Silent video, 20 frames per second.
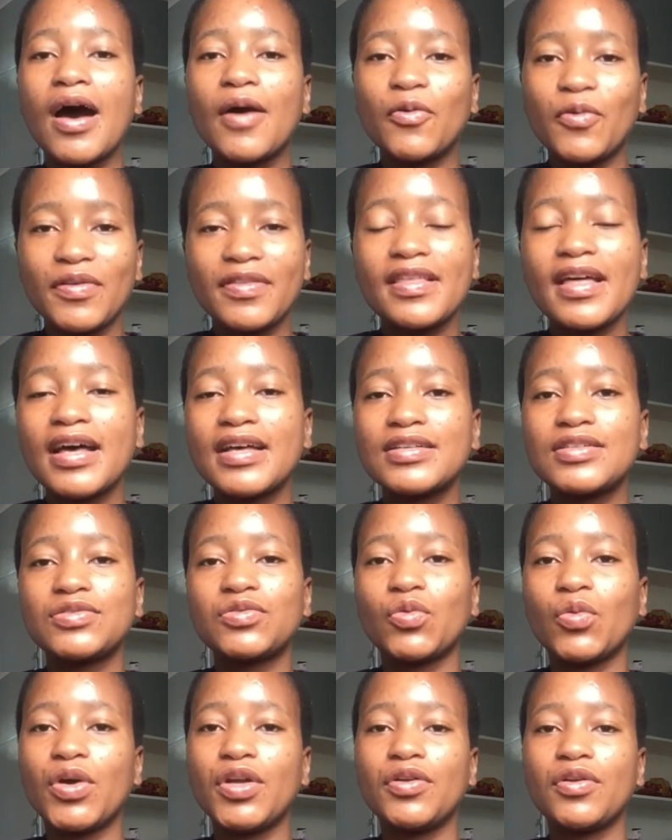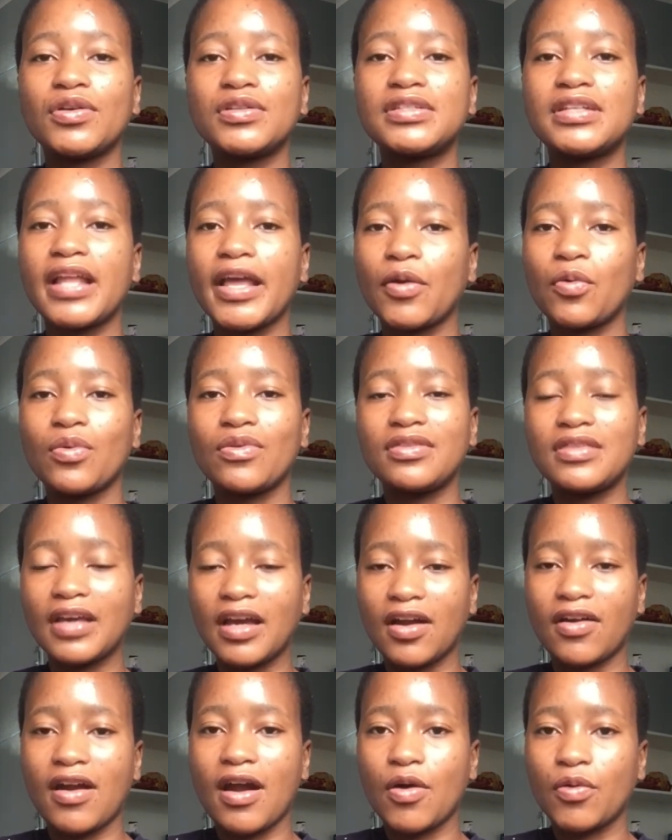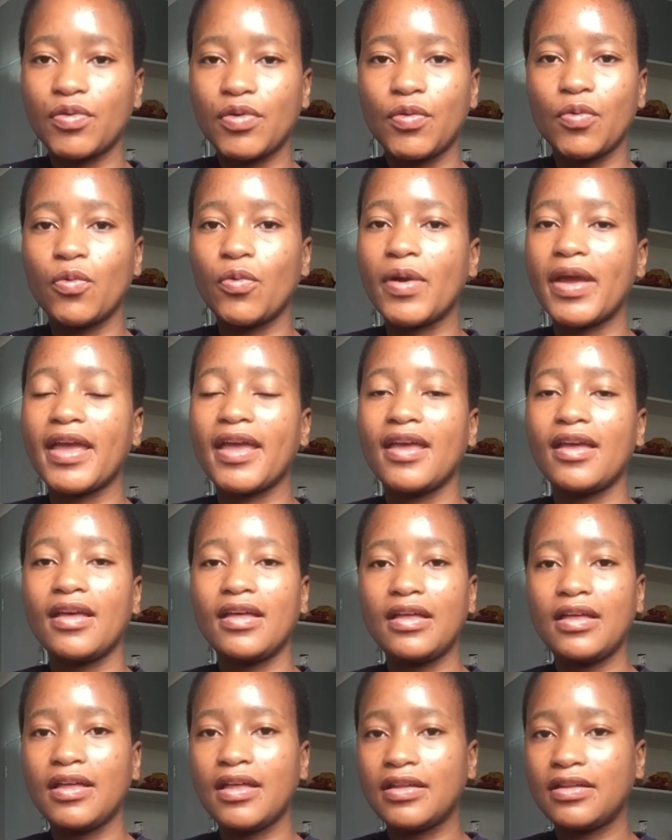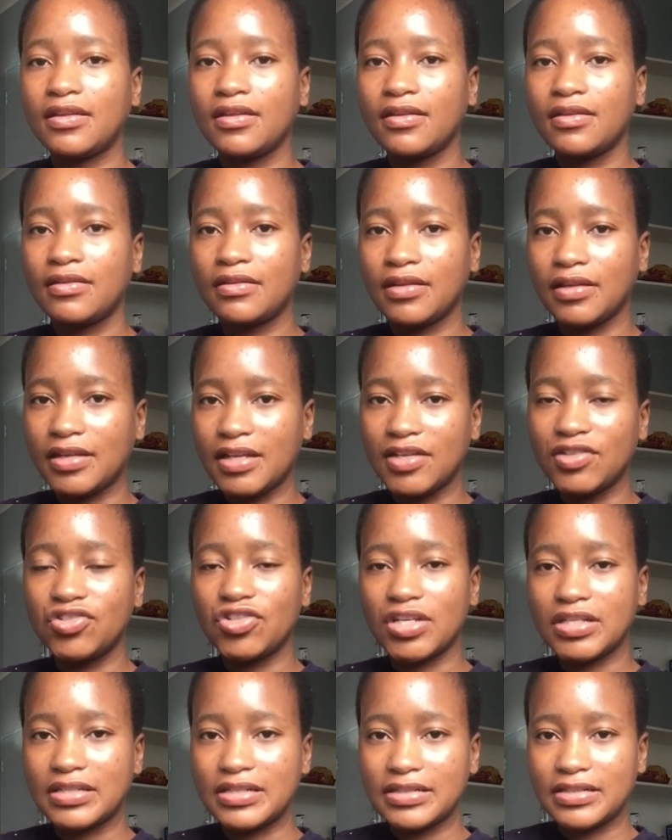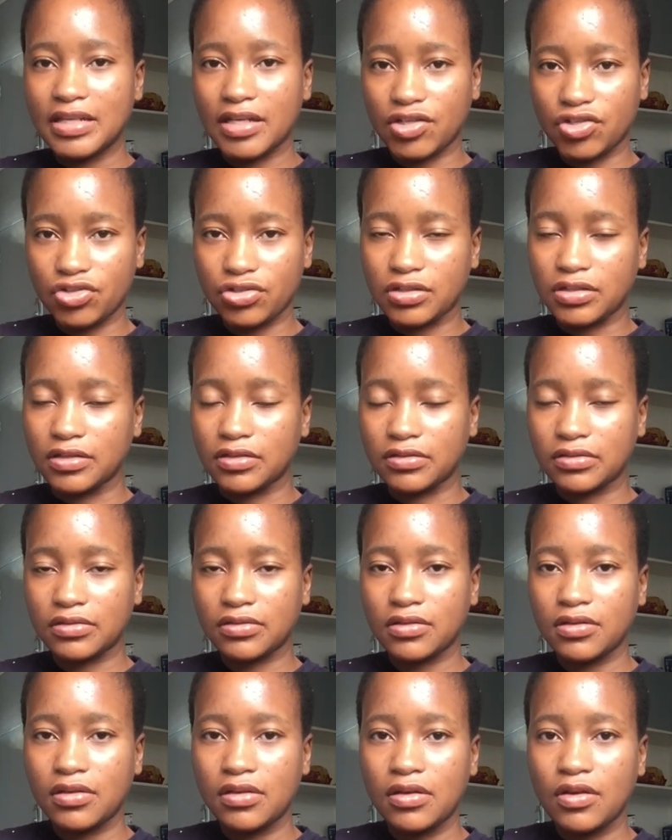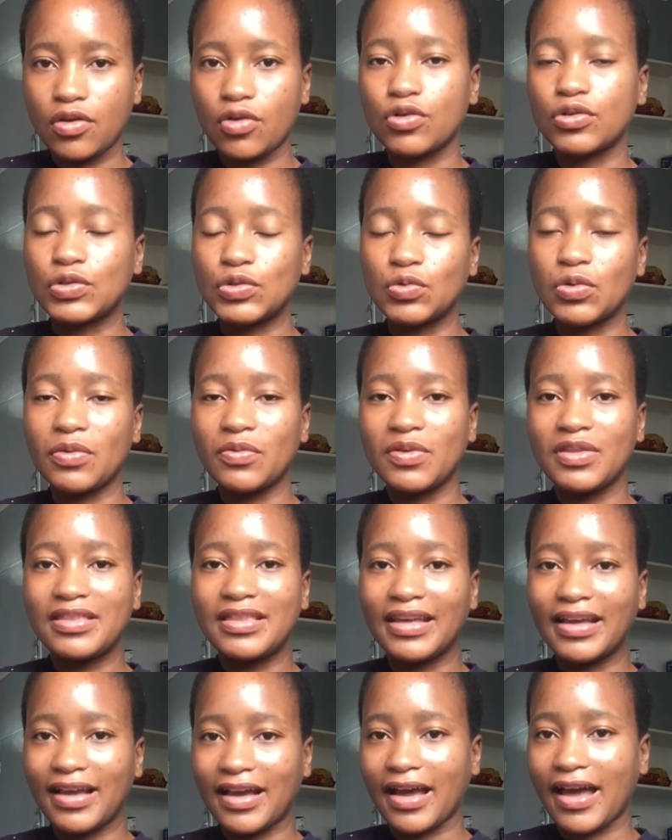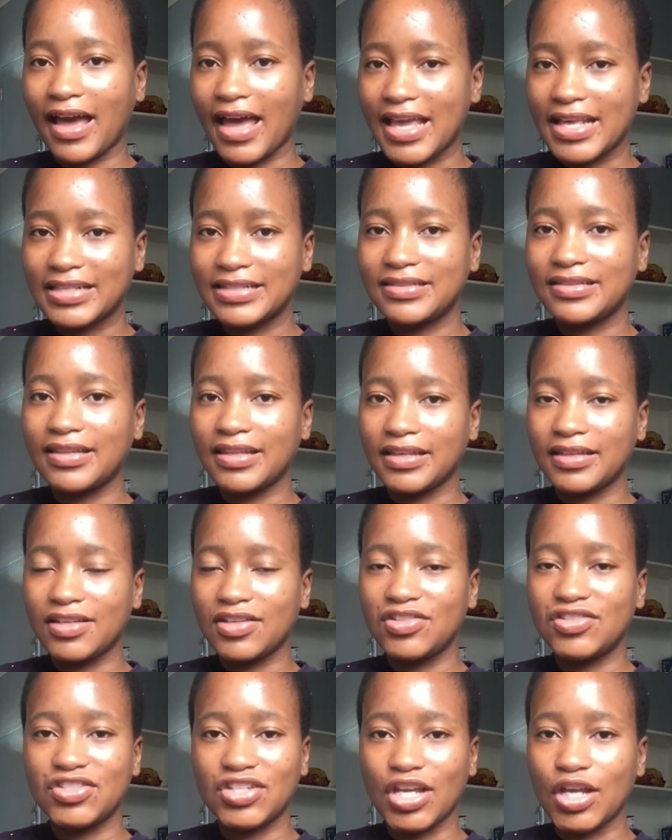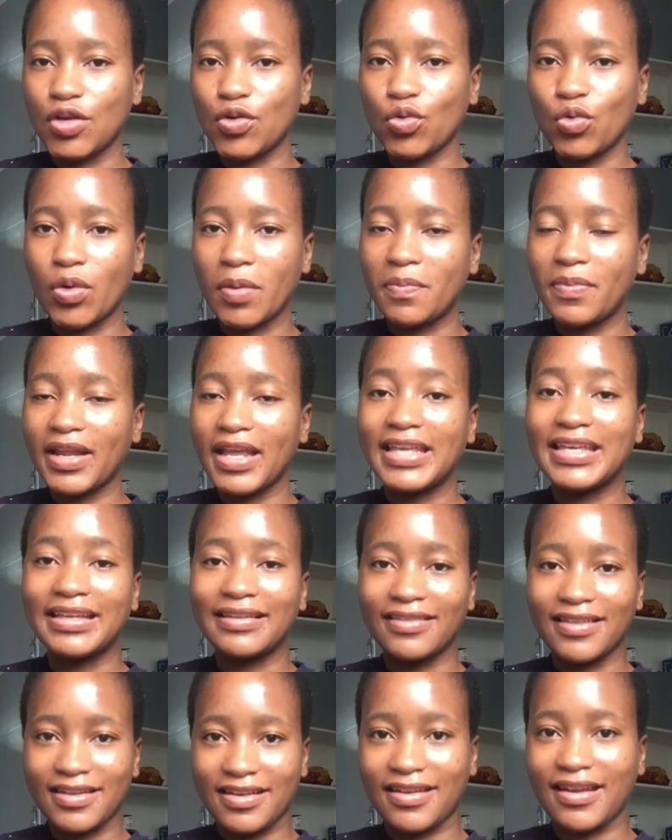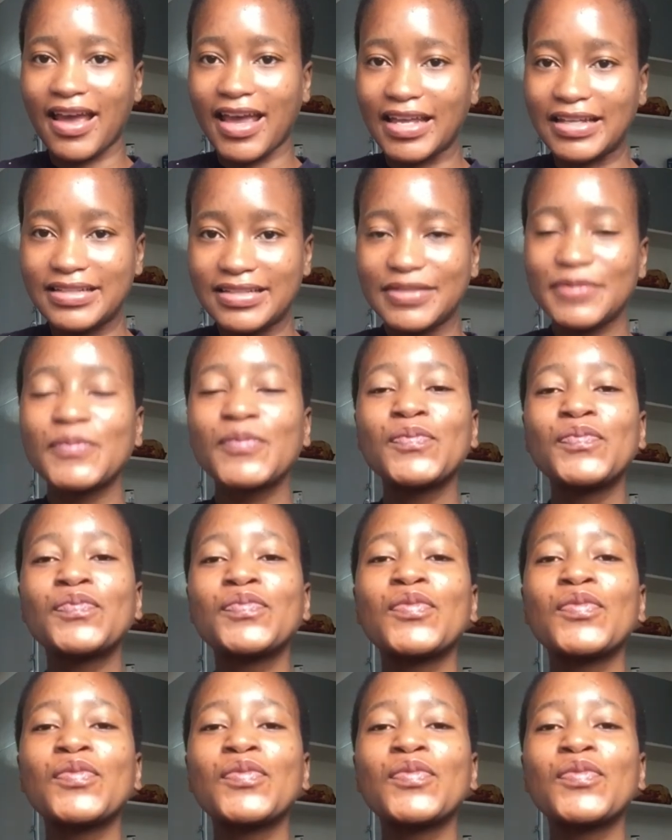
are with us. We're not like with the crowd, we're in the DJ section because we're with the guys, the DJ who were playing that night.